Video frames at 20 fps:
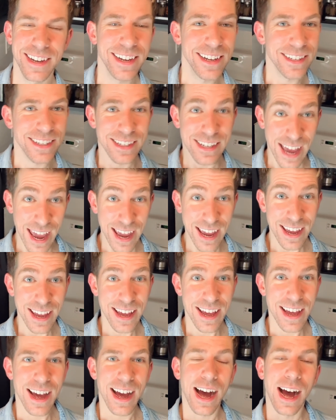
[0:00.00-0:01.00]
Today,
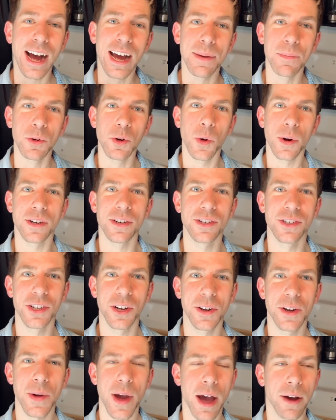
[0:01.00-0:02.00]
I'm going to show
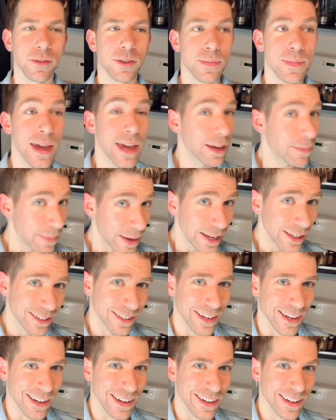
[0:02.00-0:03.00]
you how to make
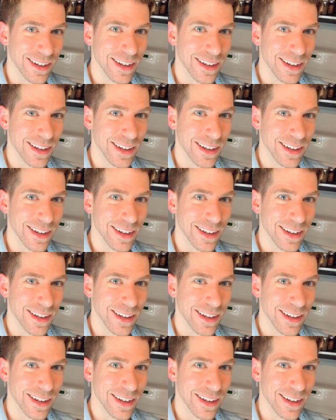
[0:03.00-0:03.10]
pizza.